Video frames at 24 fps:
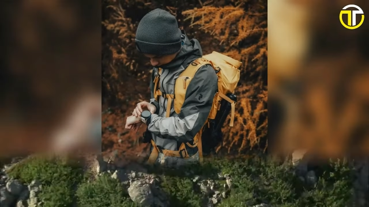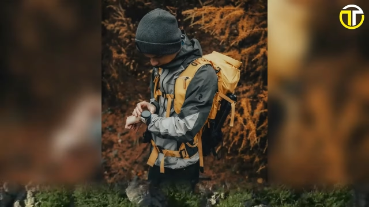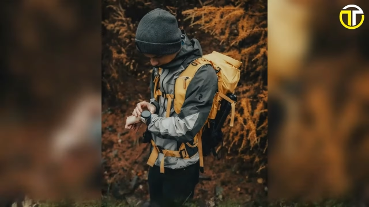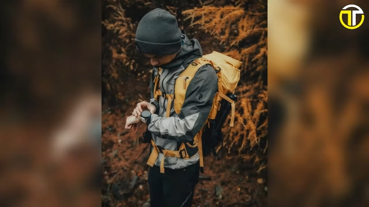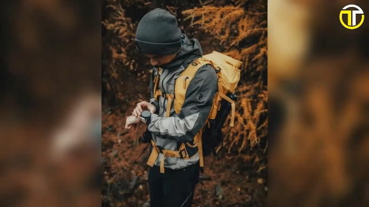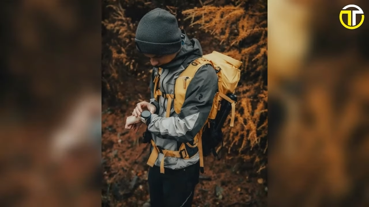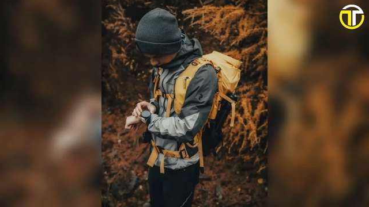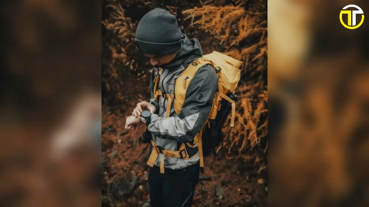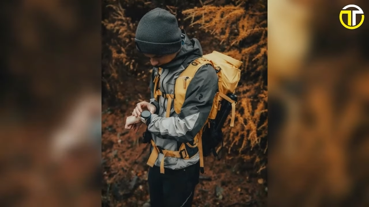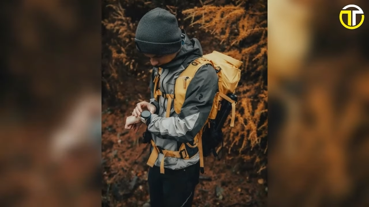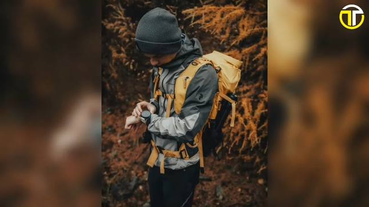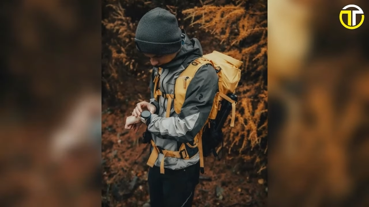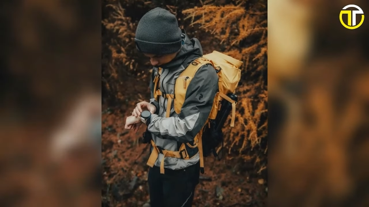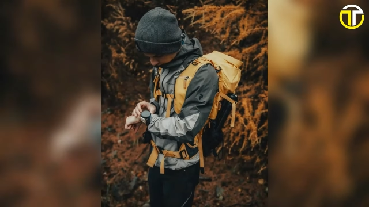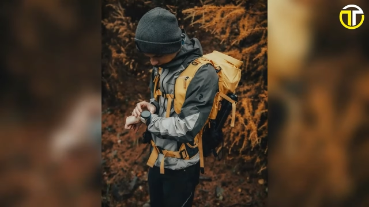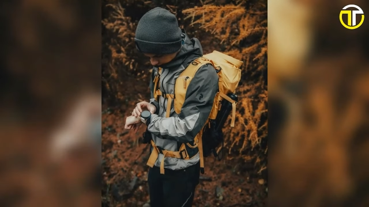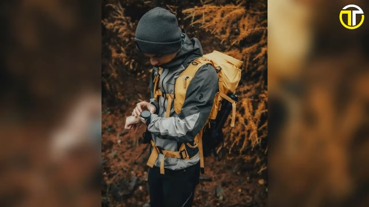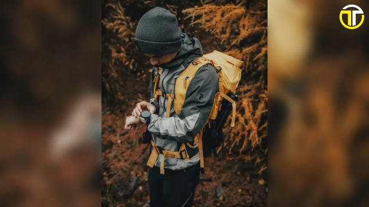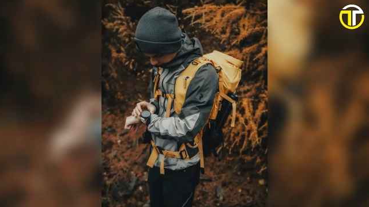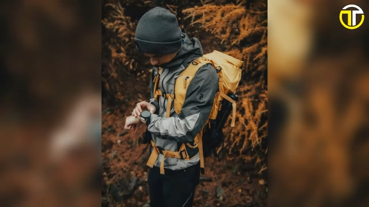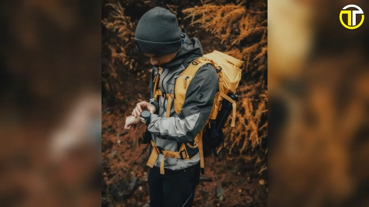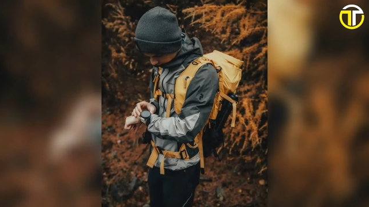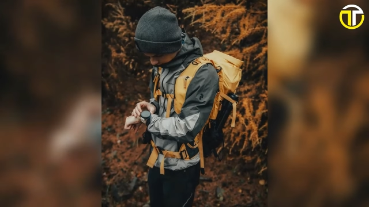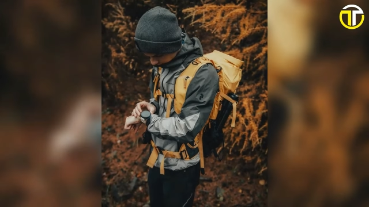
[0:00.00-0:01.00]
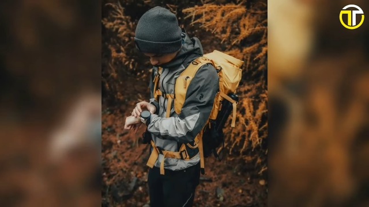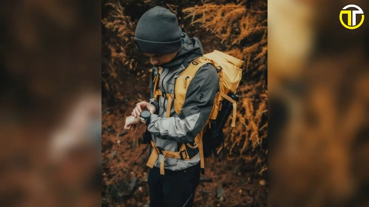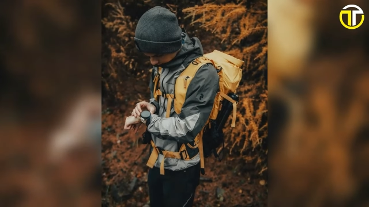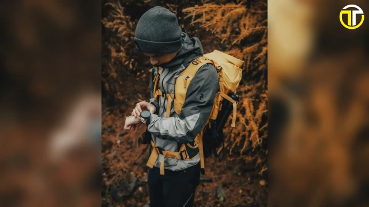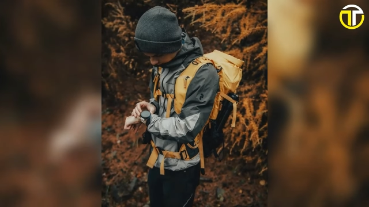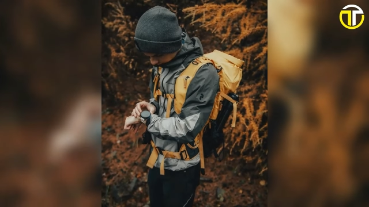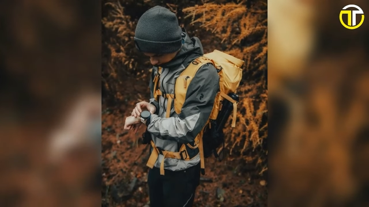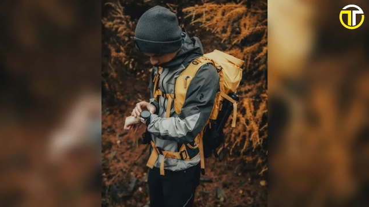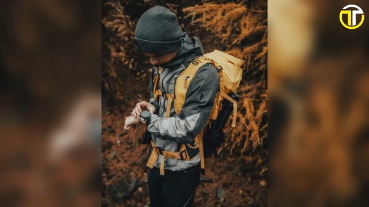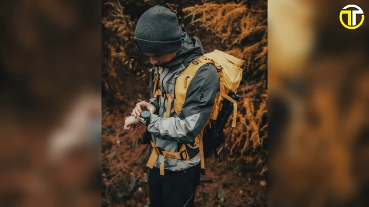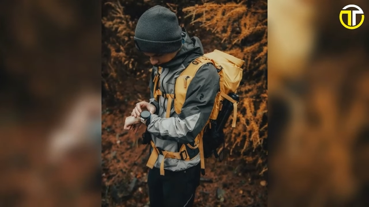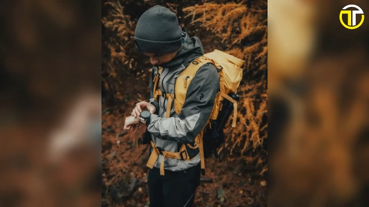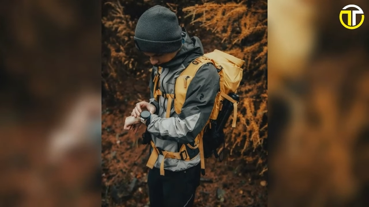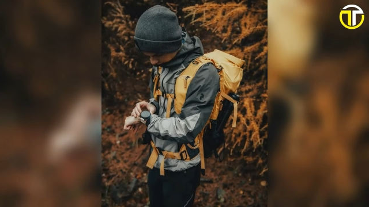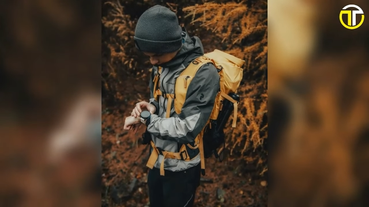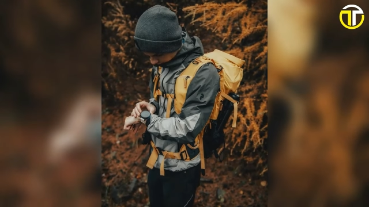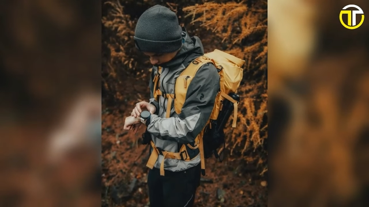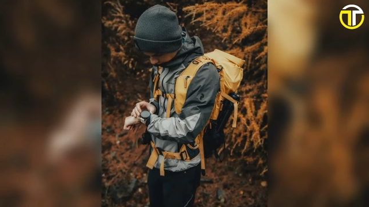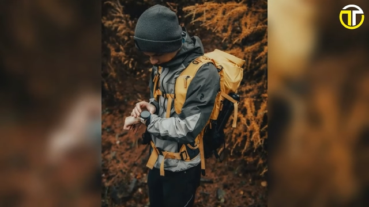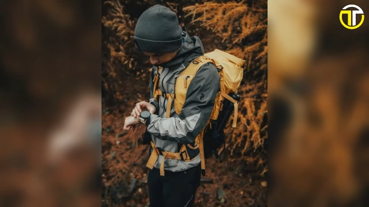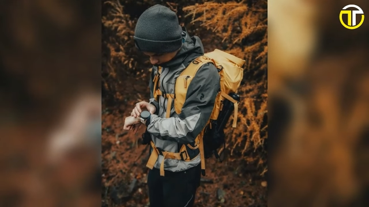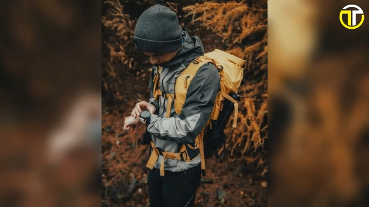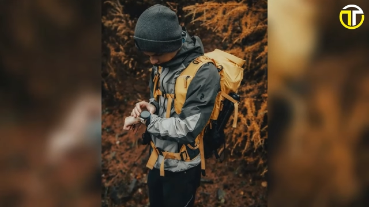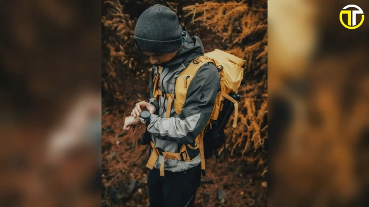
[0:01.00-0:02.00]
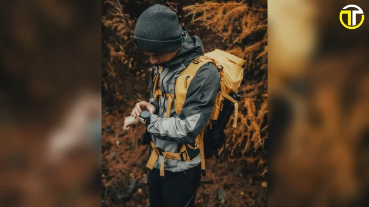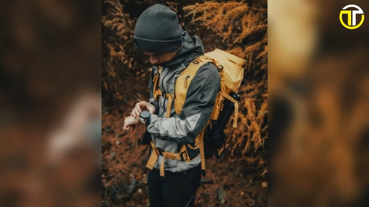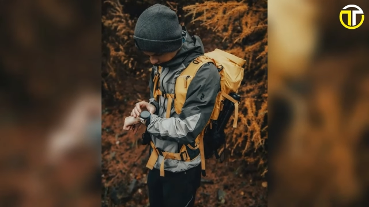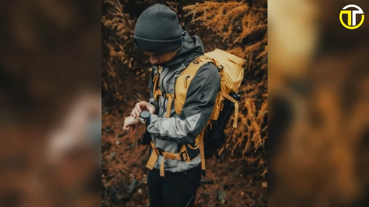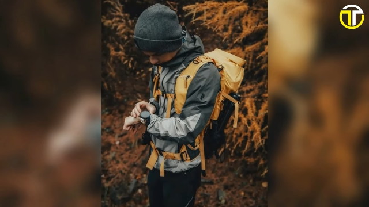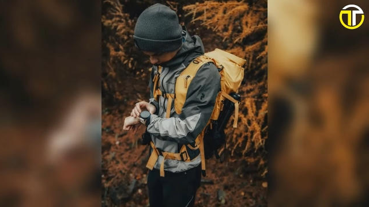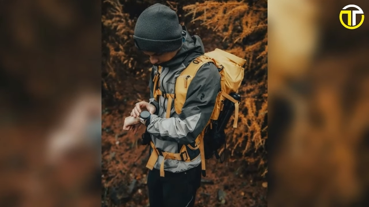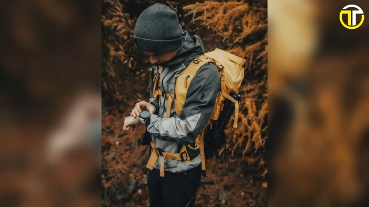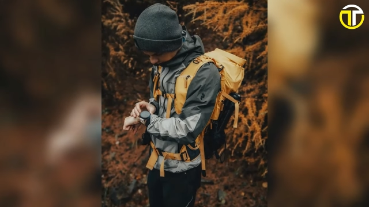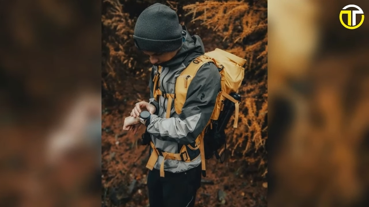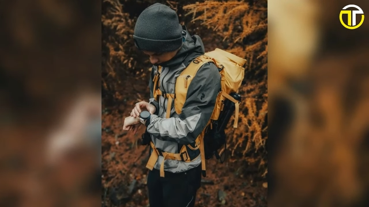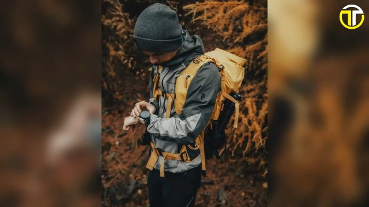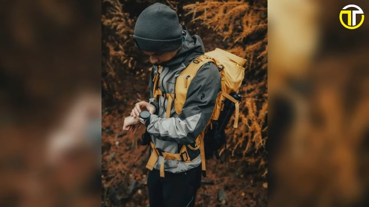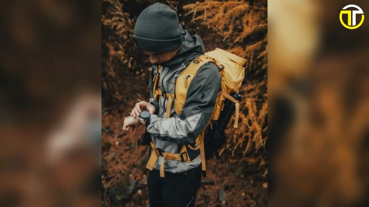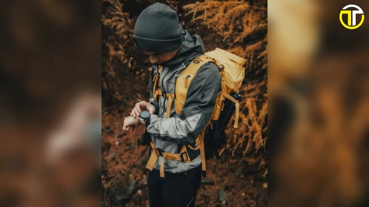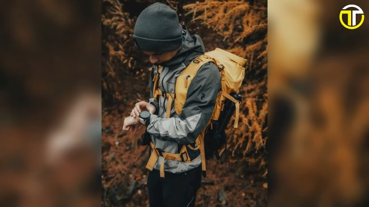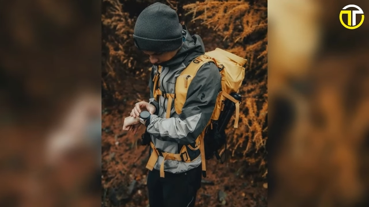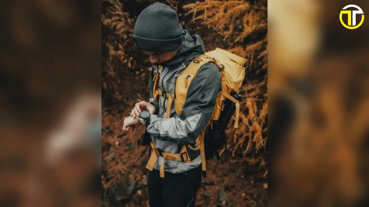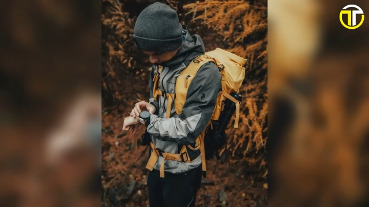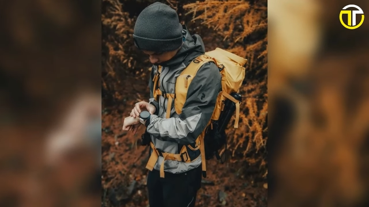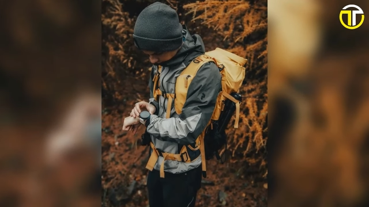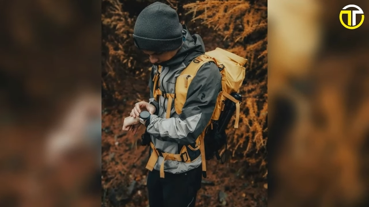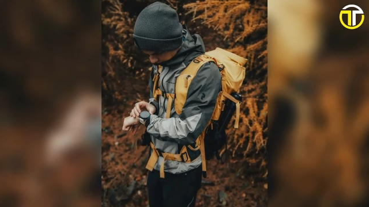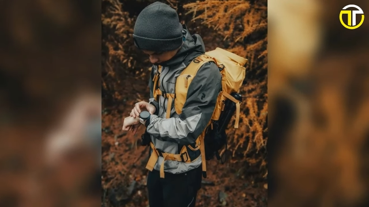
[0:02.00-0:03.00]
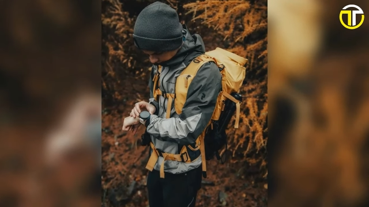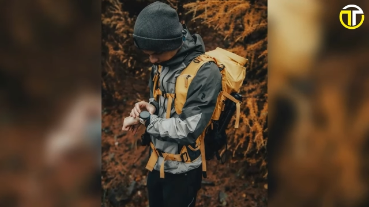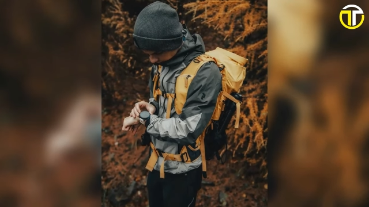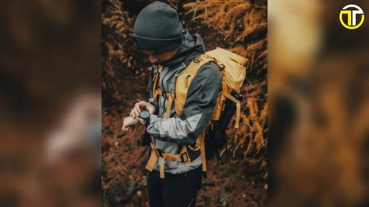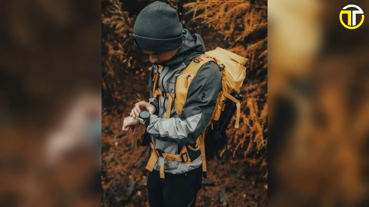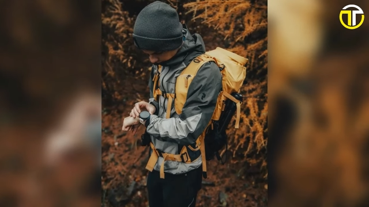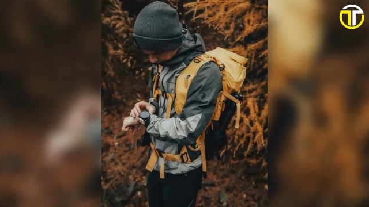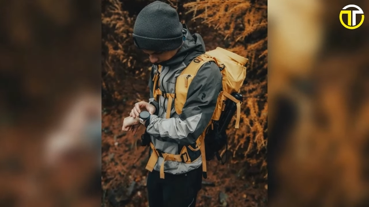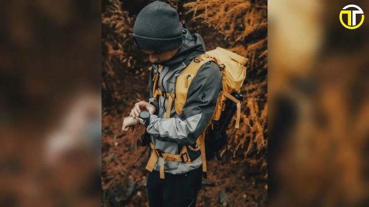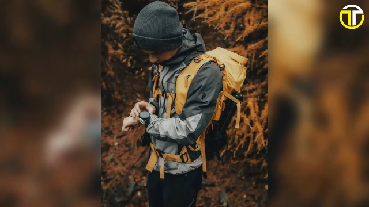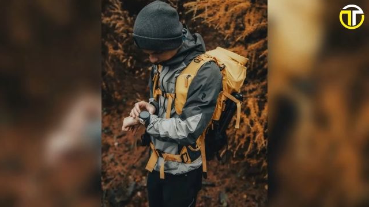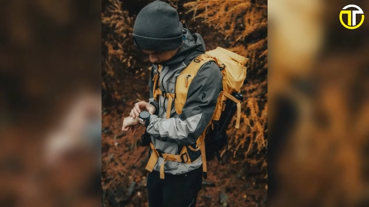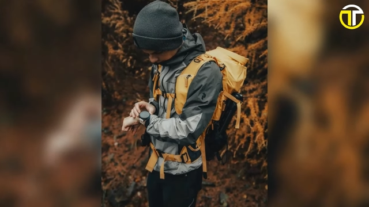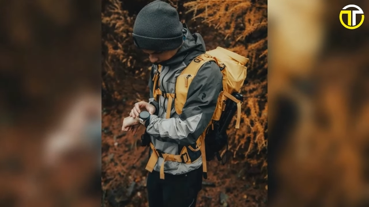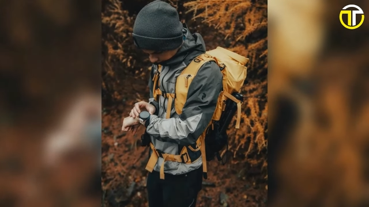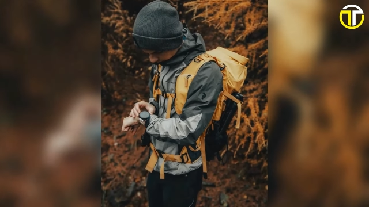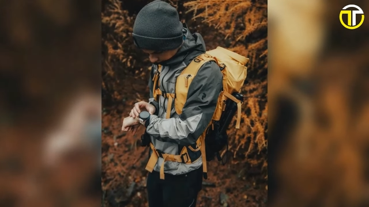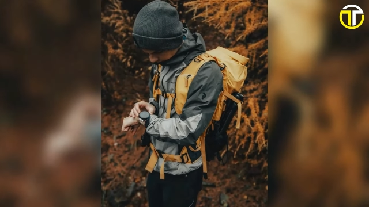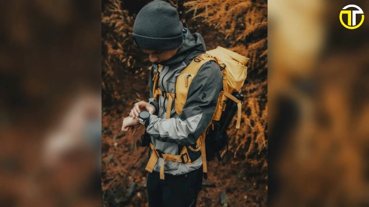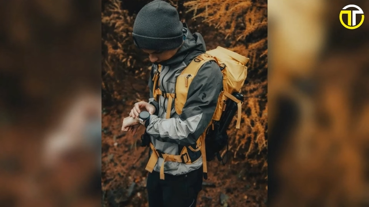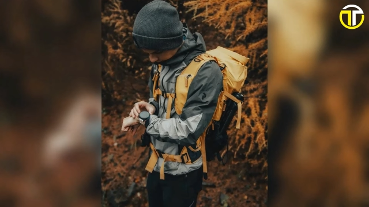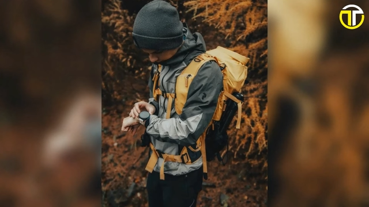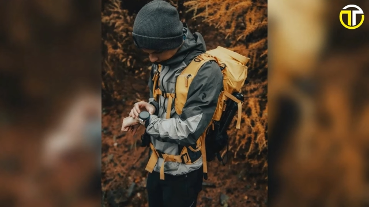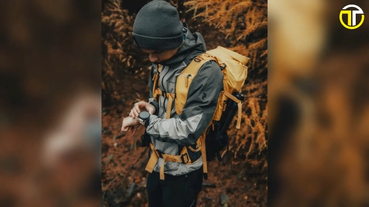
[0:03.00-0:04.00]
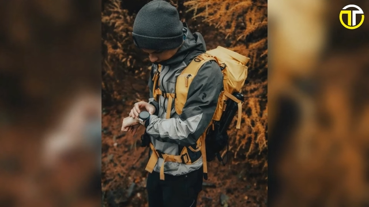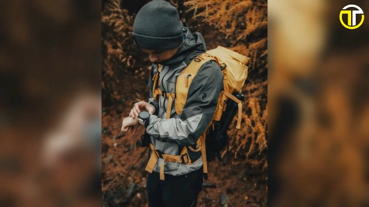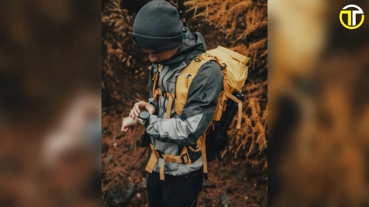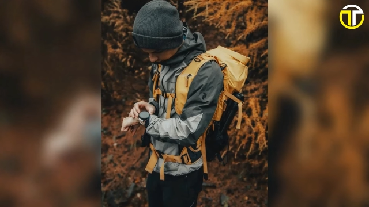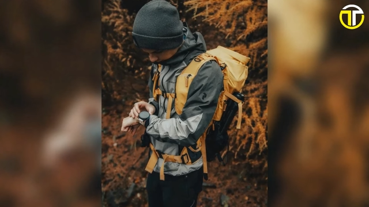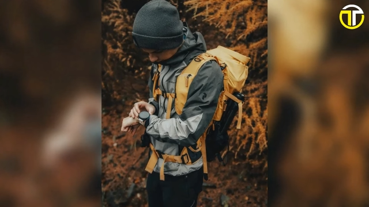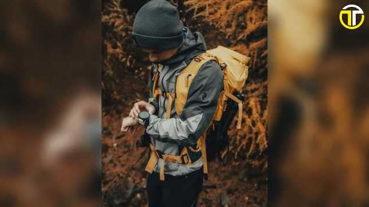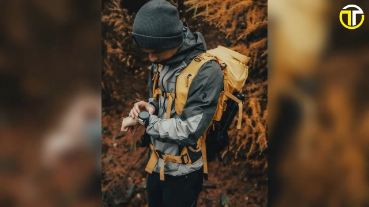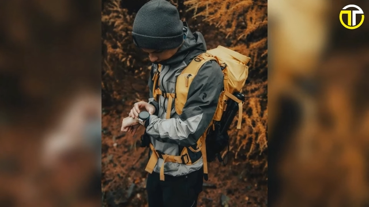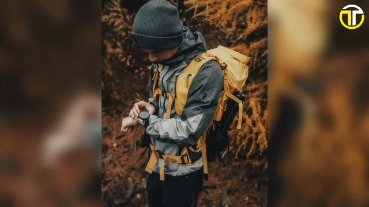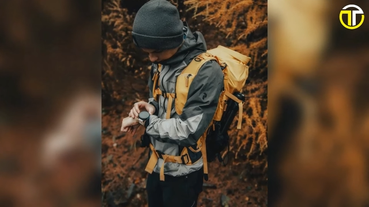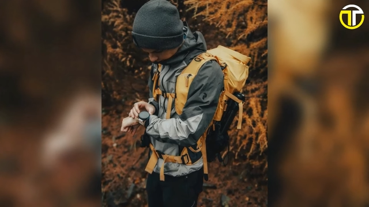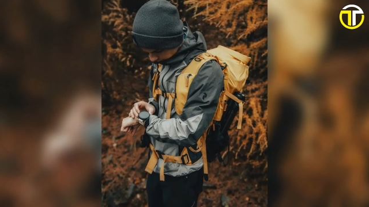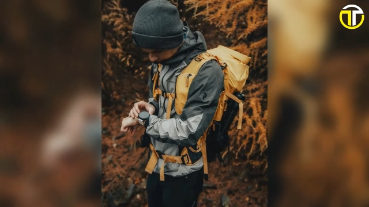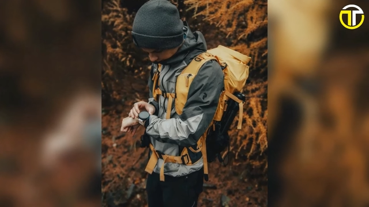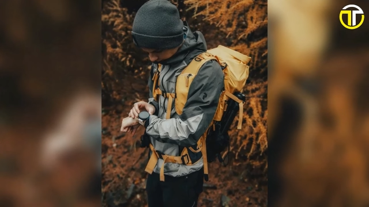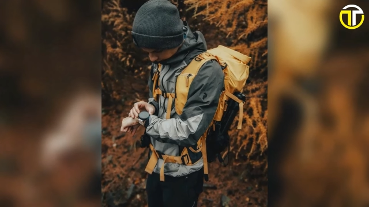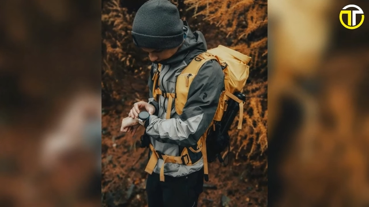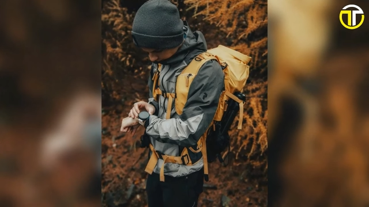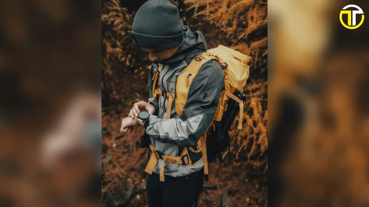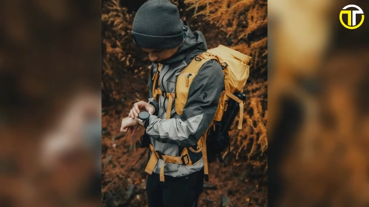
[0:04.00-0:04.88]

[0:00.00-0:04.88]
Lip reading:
No face is visible, so there are no lips to read.